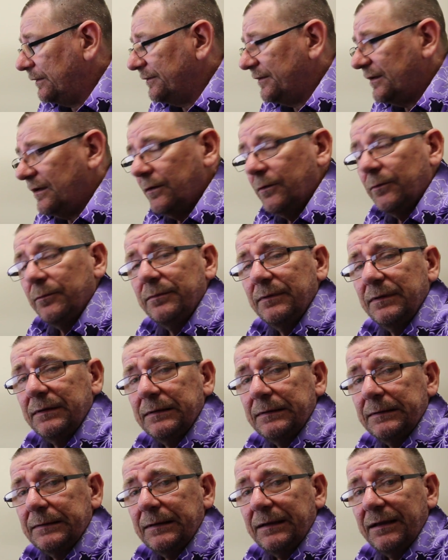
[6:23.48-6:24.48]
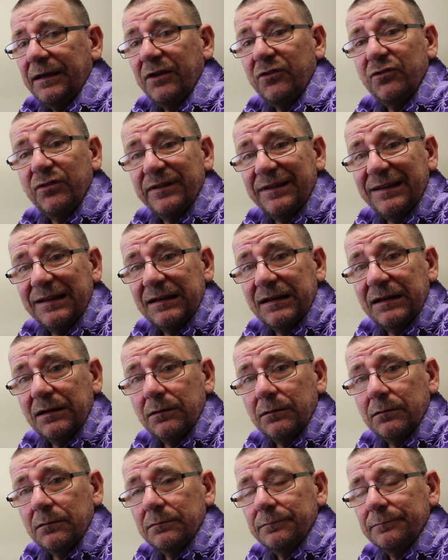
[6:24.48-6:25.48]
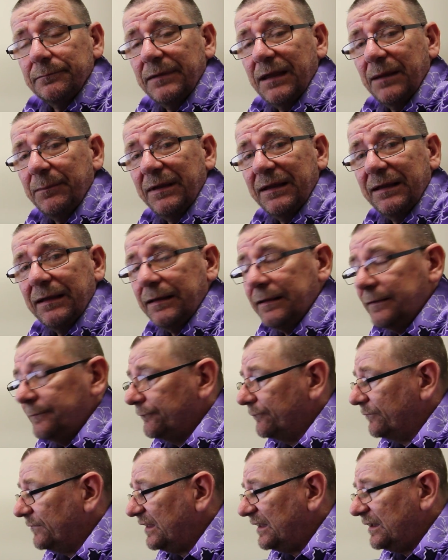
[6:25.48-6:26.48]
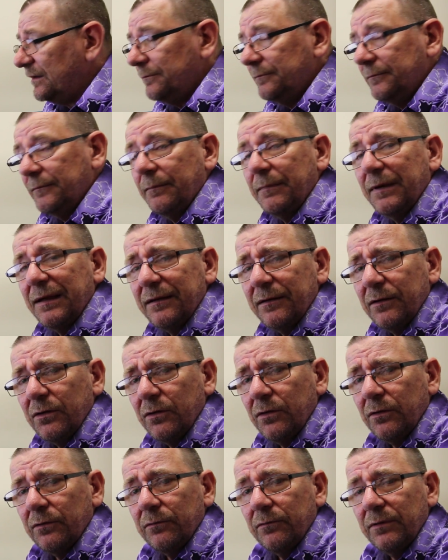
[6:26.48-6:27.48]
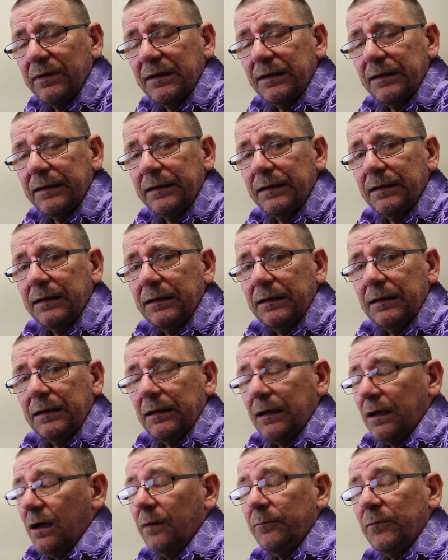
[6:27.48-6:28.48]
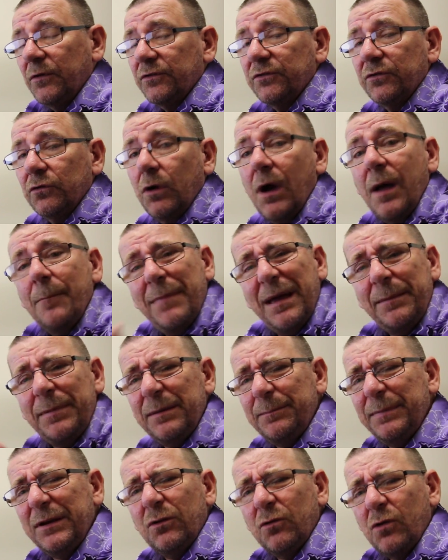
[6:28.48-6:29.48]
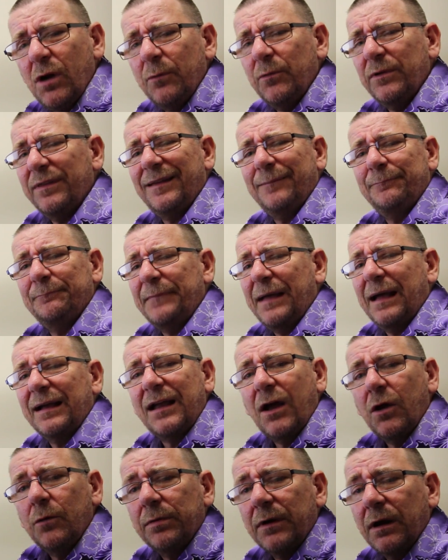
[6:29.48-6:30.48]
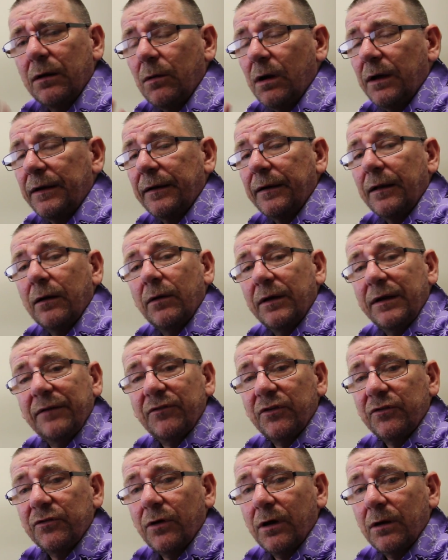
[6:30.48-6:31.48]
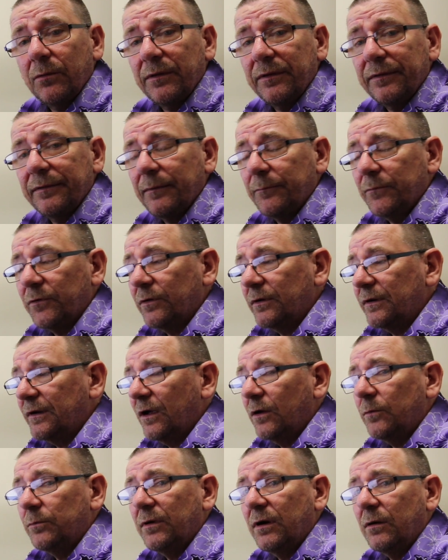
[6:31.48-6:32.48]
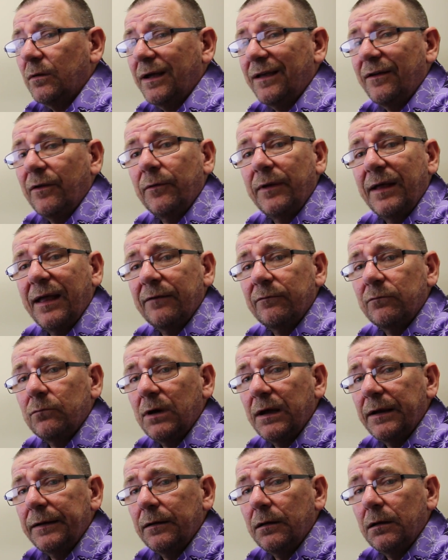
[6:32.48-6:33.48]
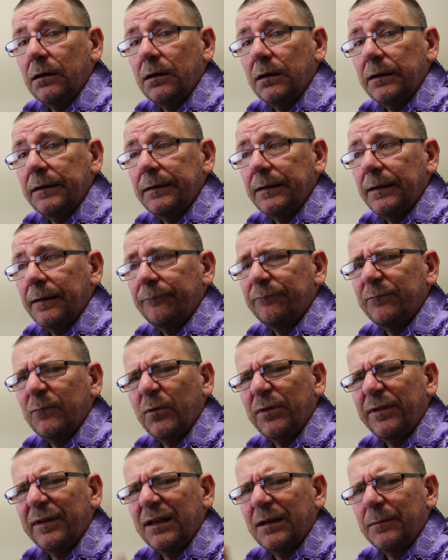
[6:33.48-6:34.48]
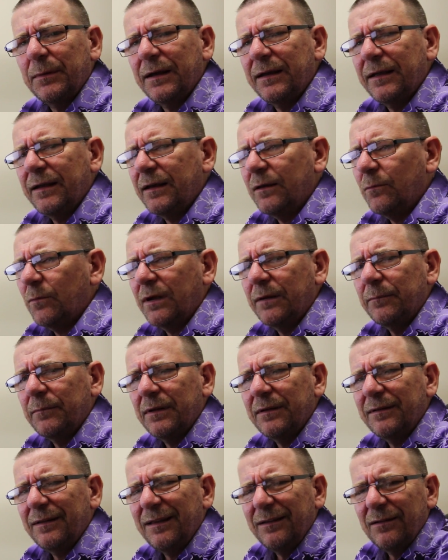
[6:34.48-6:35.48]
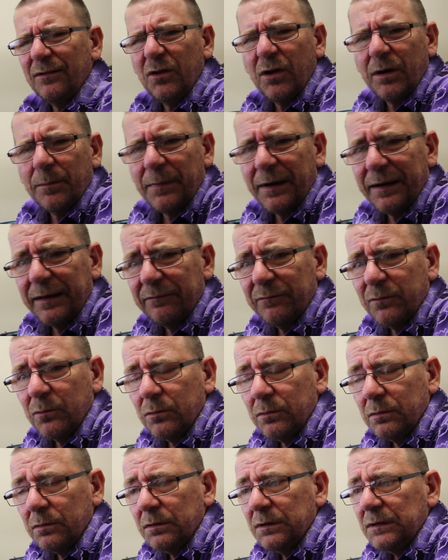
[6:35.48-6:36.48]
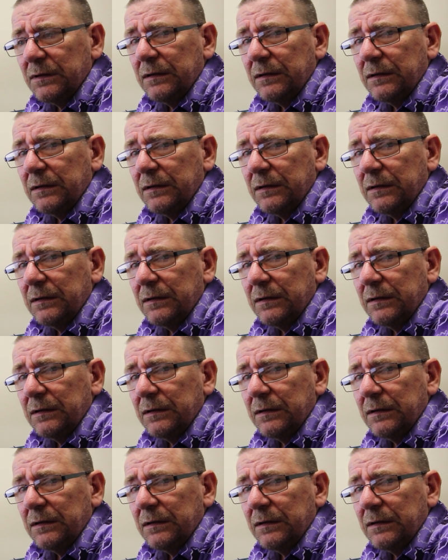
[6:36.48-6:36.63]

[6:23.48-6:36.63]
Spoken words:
So interesting little gimmicky thing, but not really. I'm not sure. Maybe it'd be alright with a GoPro. I don't know. I'd have to try it with some sort of GoPro. I don't have one. I was thinking about getting one, but a lot of money for